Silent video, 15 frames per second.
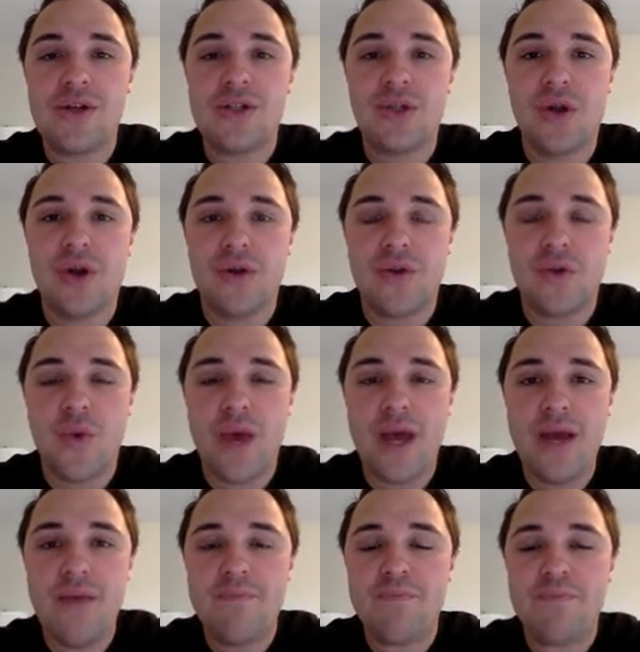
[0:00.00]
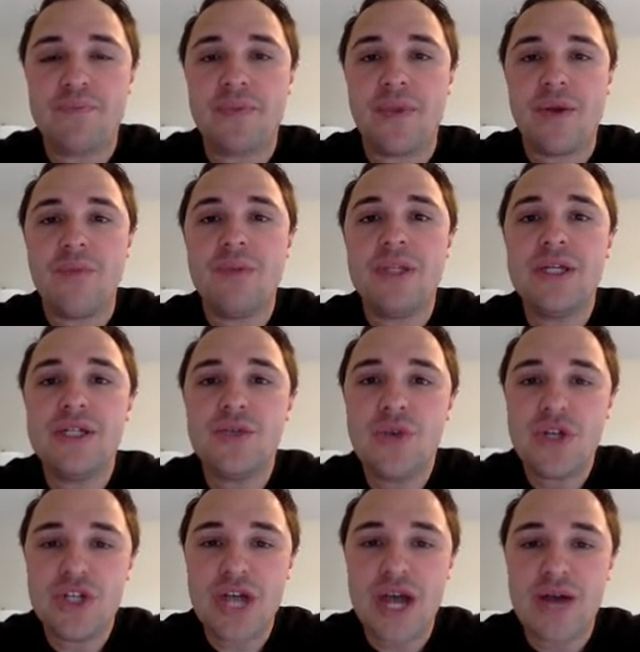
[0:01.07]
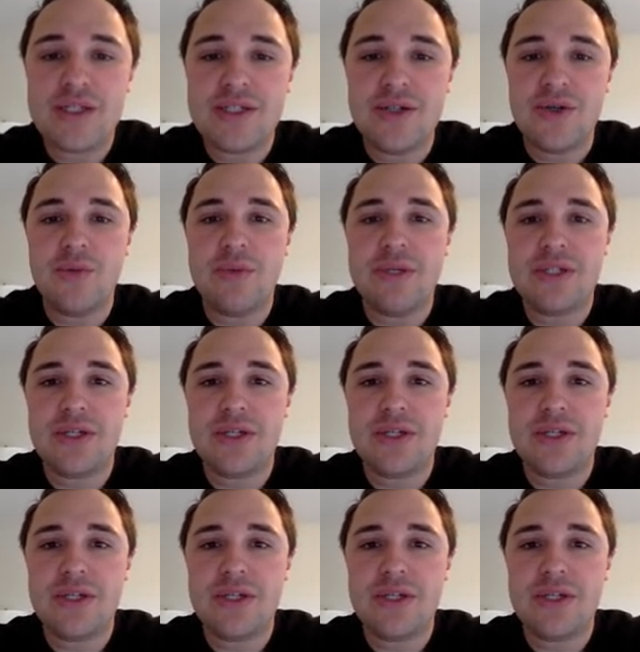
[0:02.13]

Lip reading: along the way, please reach out to Ms.